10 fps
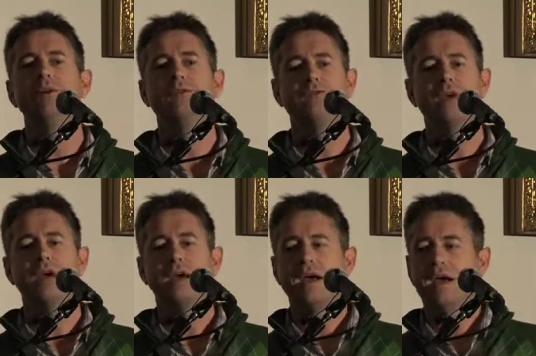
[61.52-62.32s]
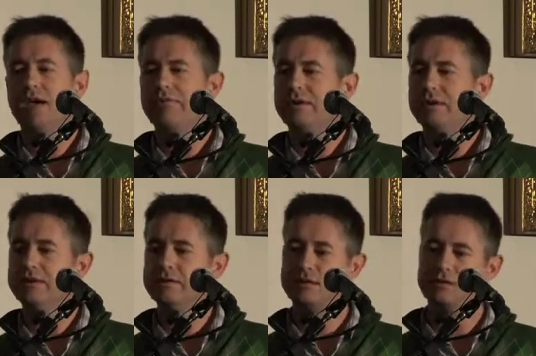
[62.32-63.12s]
of
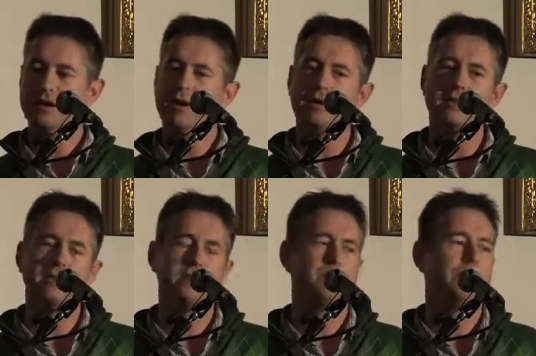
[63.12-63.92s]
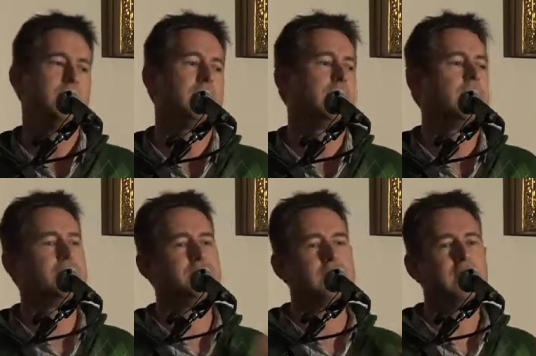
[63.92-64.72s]
having design bring
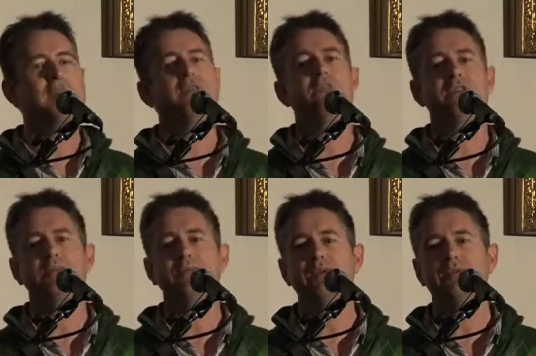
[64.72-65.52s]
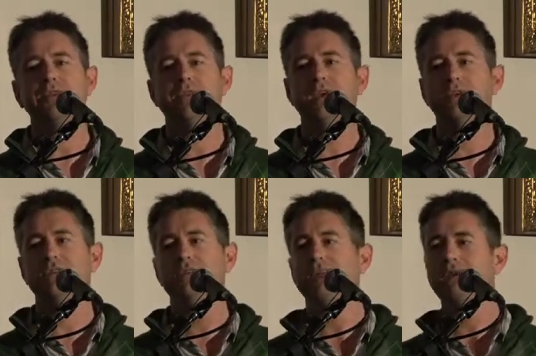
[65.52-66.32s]
functionality to something that's
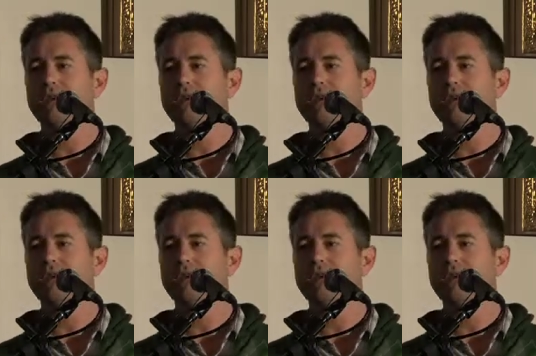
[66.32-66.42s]
actually